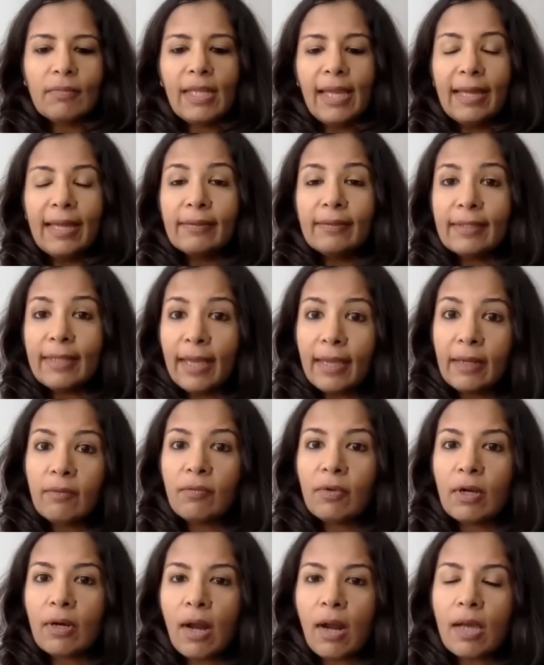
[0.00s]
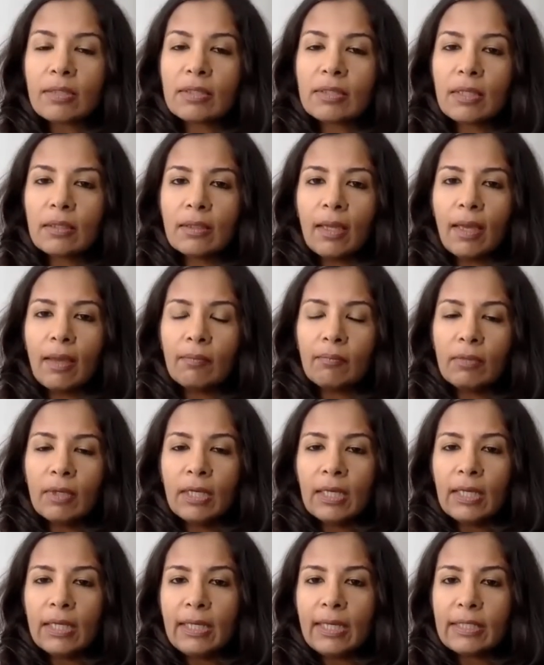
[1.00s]
And then we're asking them,
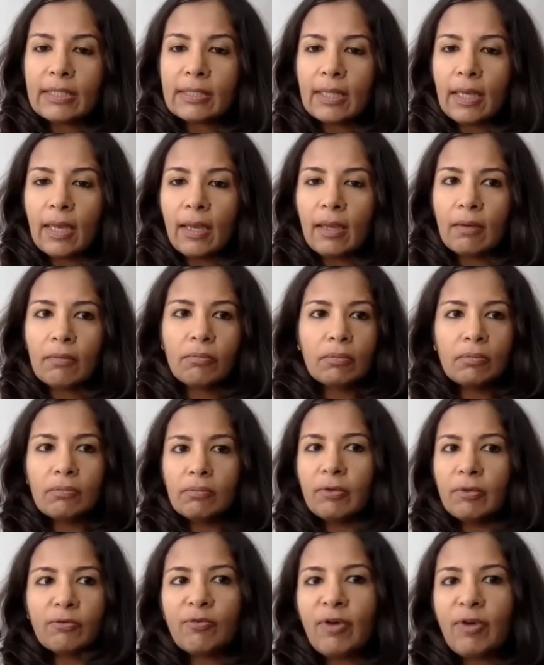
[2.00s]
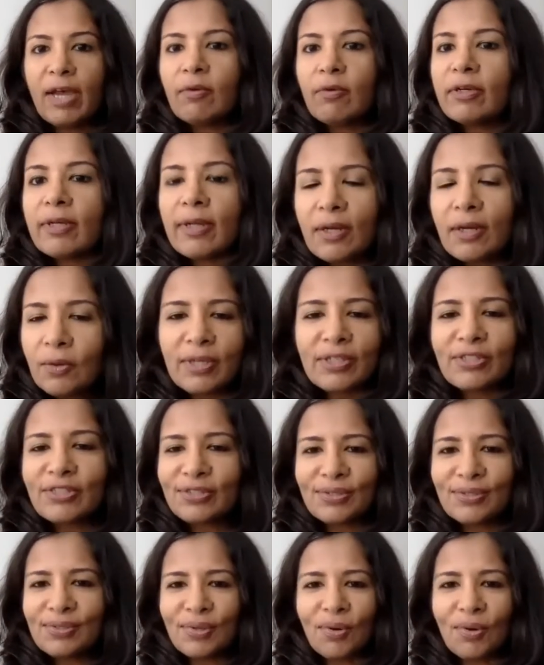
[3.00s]
let's say, 5 or 10
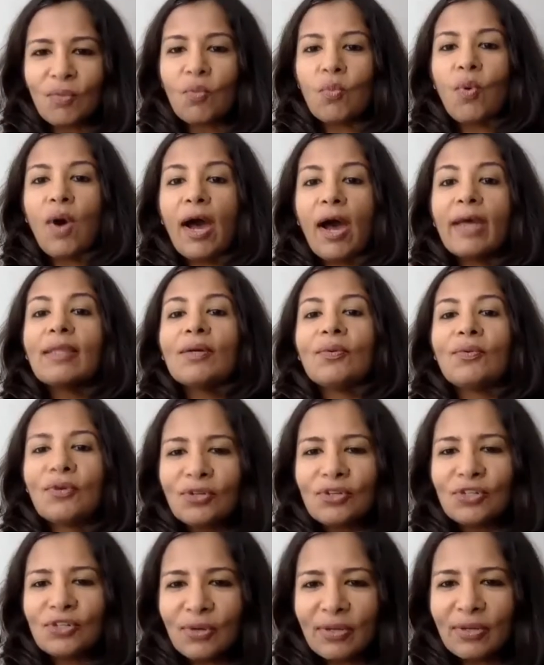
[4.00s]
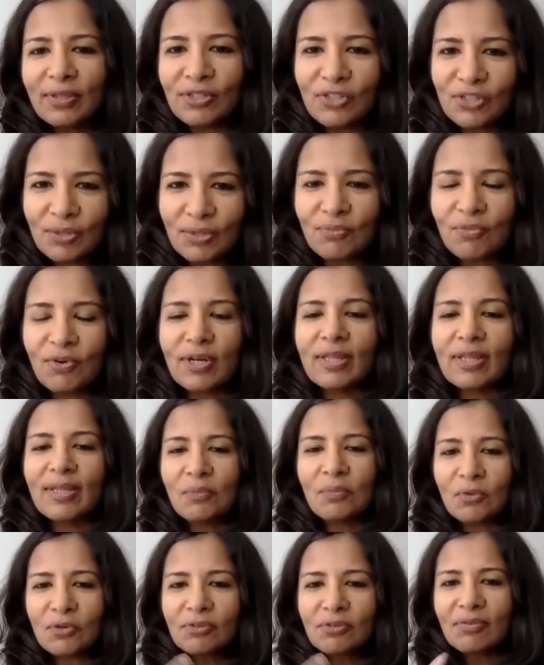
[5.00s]
questions on why they want to join the gym. What are their
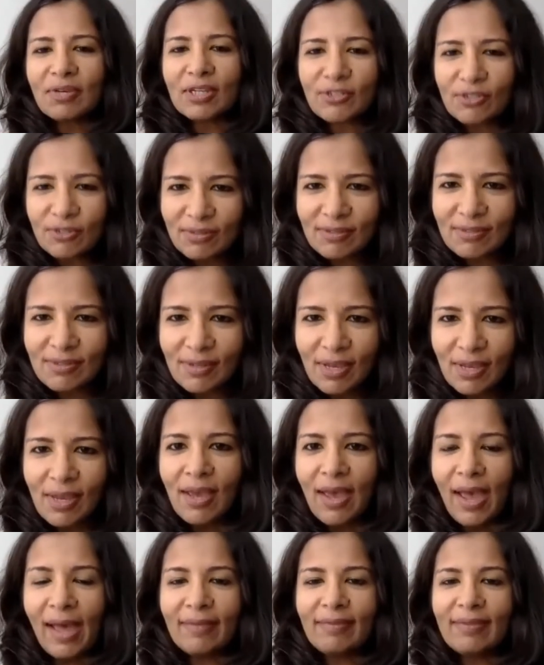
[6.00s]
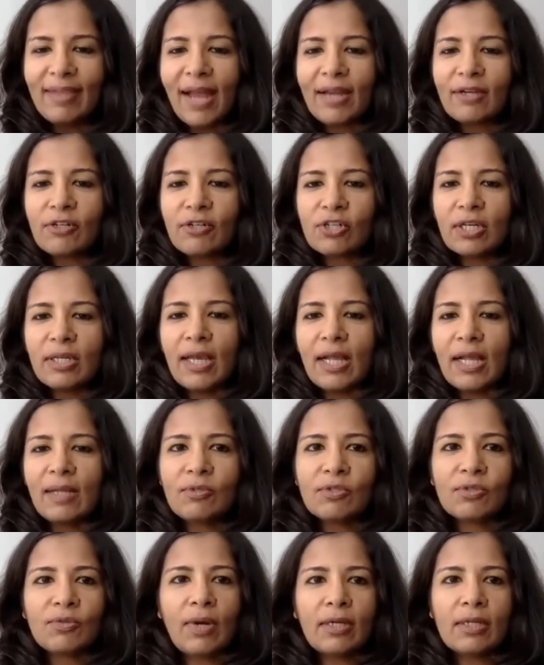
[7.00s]
motivations? And that really
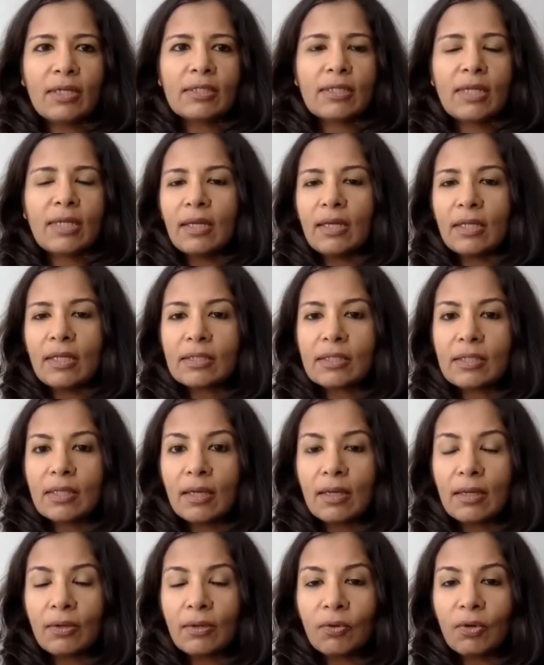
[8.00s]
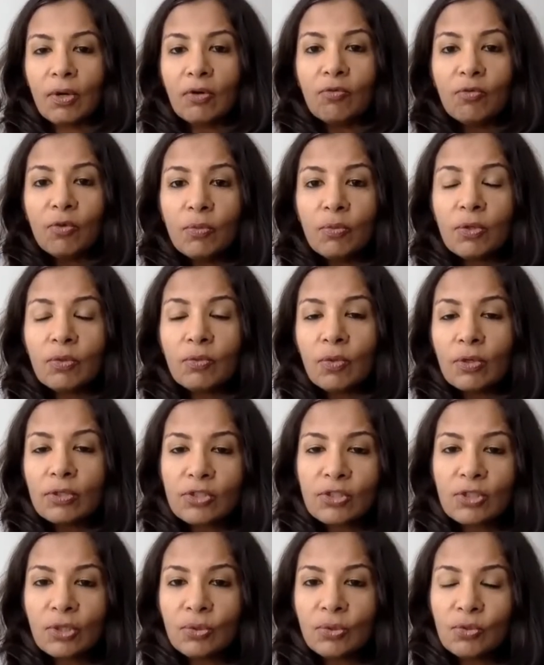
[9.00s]
helps to understand, let's say a woman
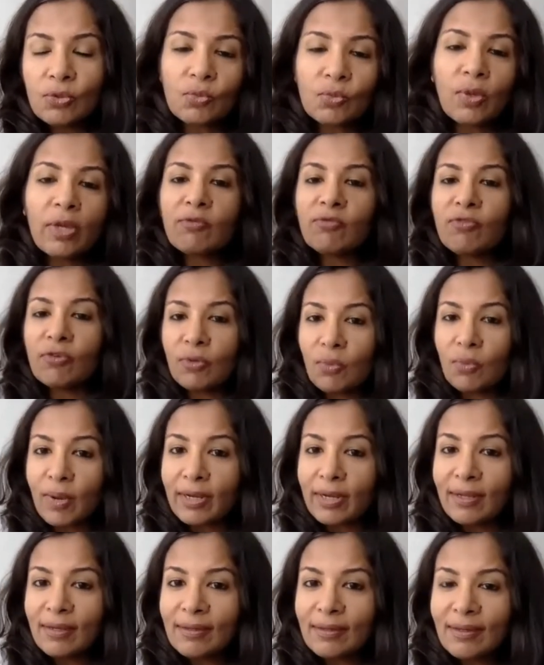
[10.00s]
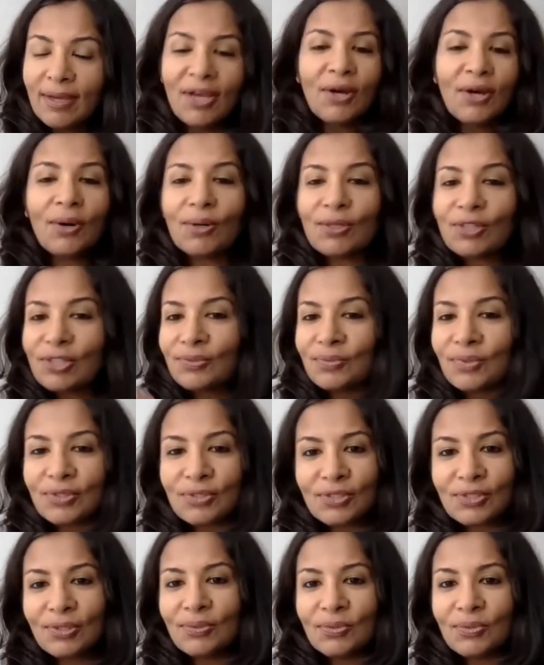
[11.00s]
wants to lose weight for a wedding, or she
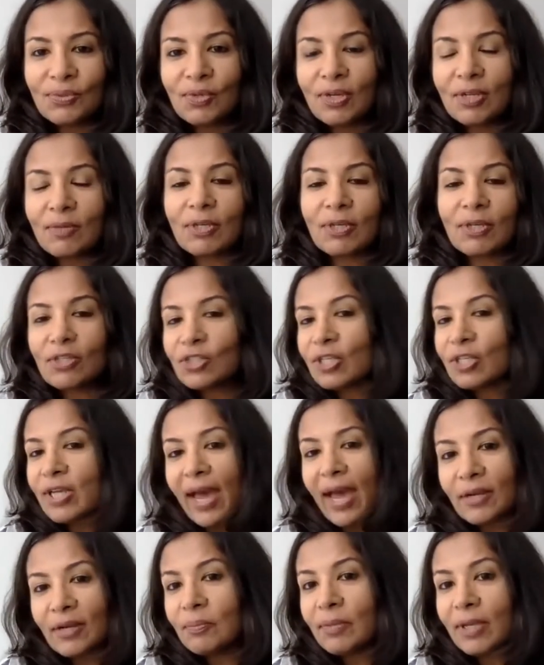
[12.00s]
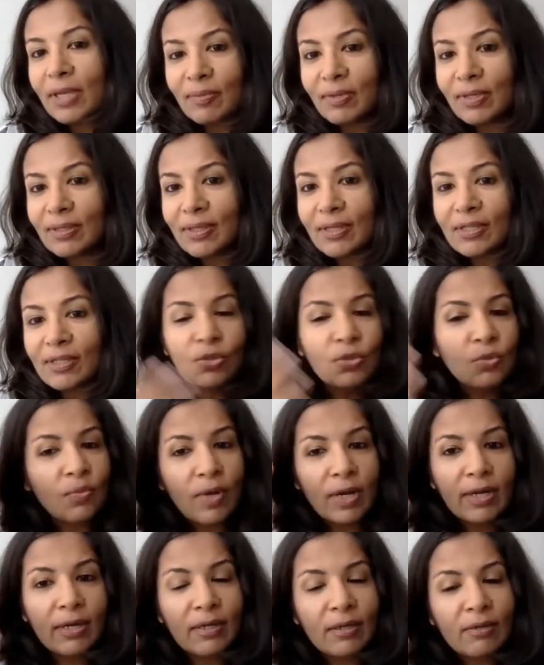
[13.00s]
wants to lose weight because she had a baby. They're two
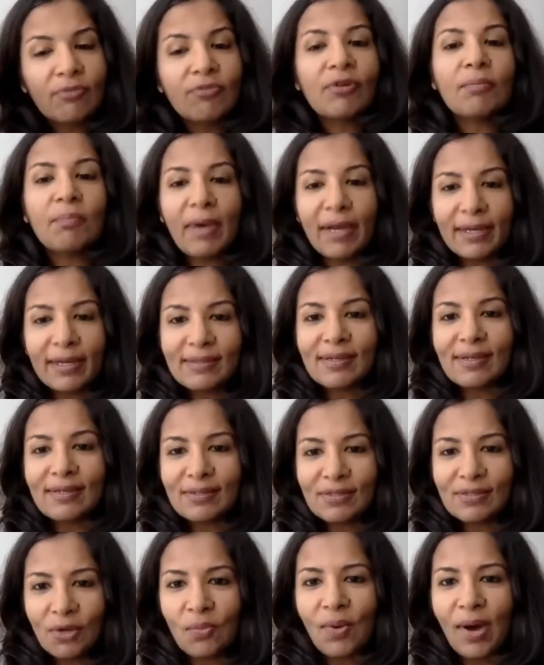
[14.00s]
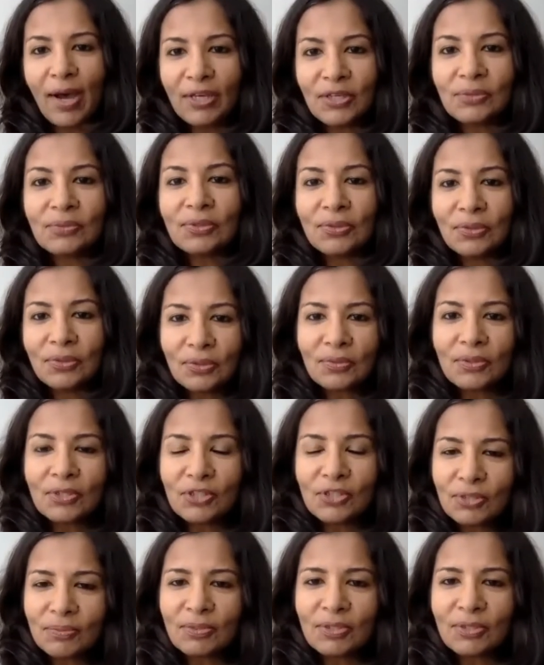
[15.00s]
very different mindsets of why you would go to a
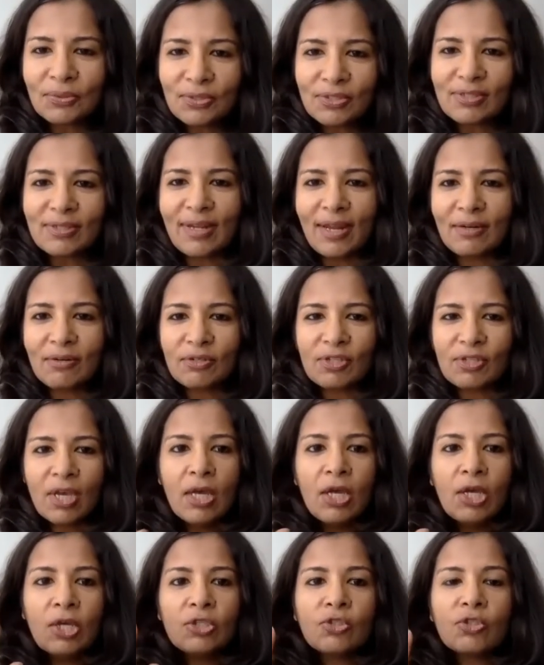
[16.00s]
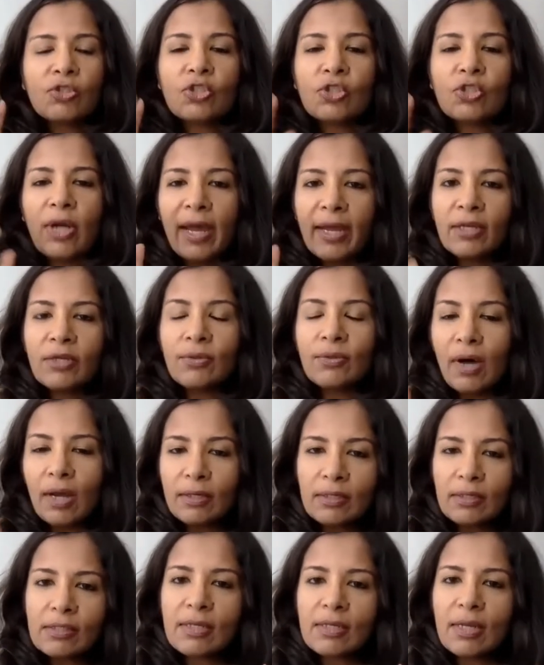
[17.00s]
gym in those scenarios. So trying to
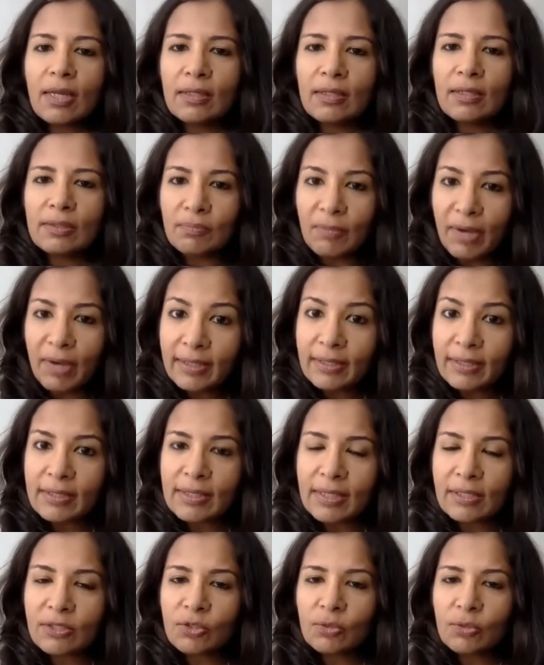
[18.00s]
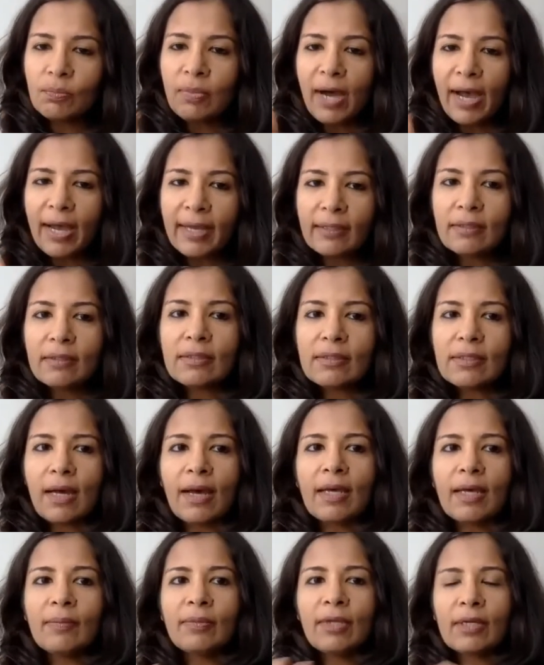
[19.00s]
understand these mindsets, so by the
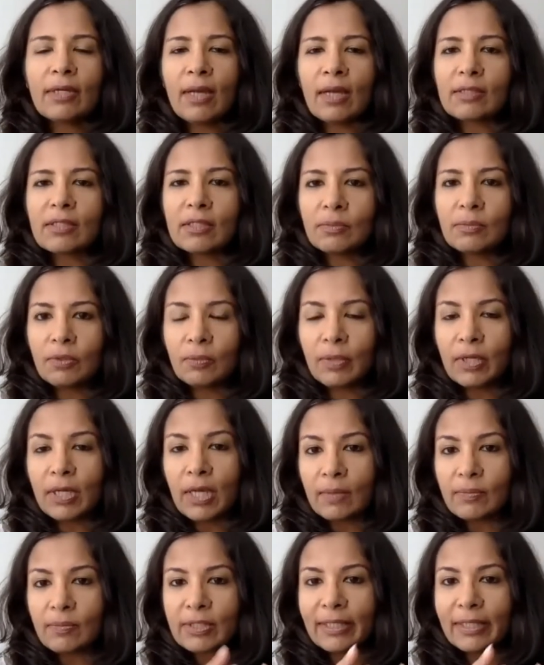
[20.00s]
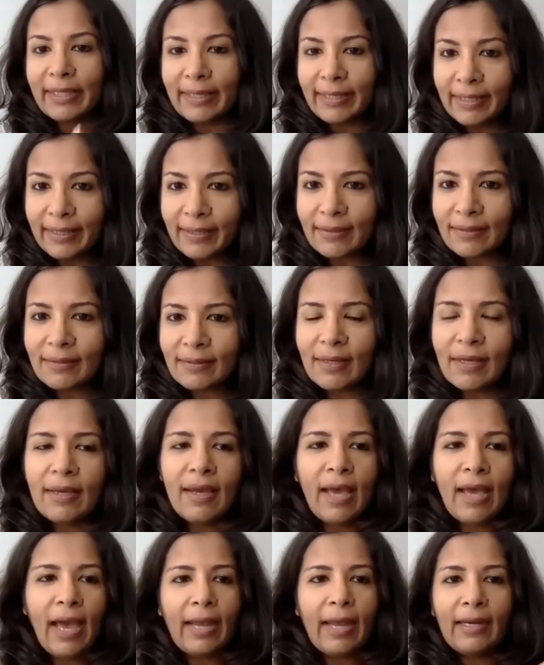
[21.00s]
time that customer becomes a lead
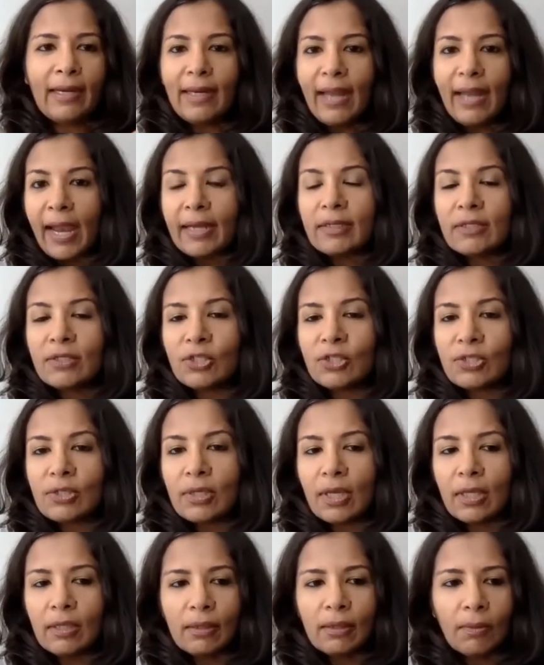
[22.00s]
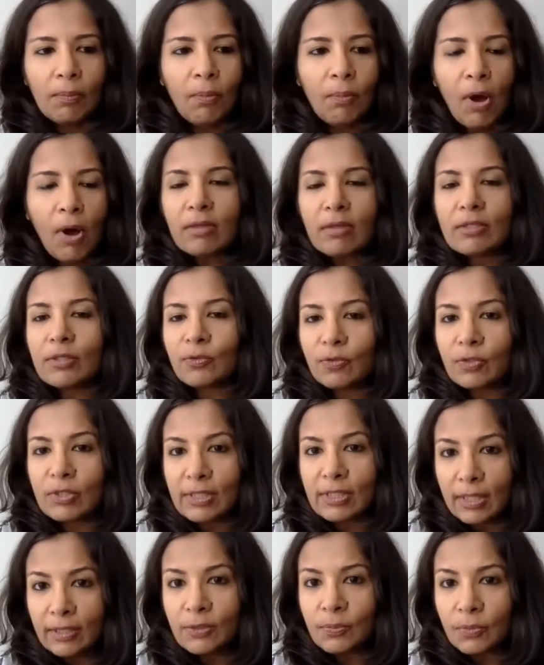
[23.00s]
and lands in the inbox of a
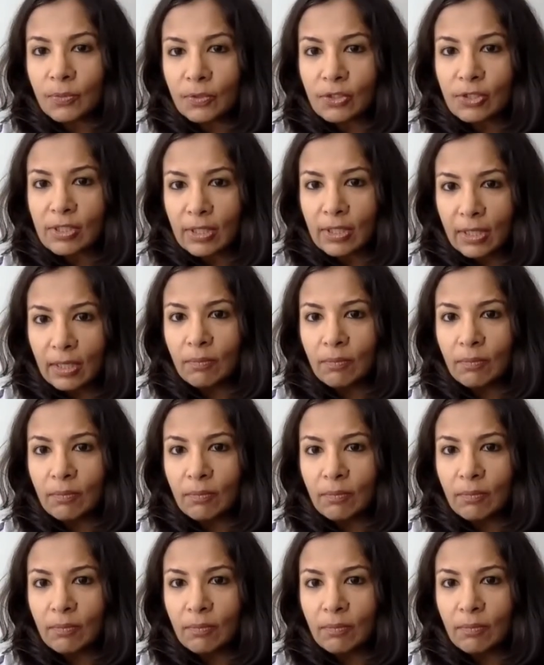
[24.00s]
salesperson,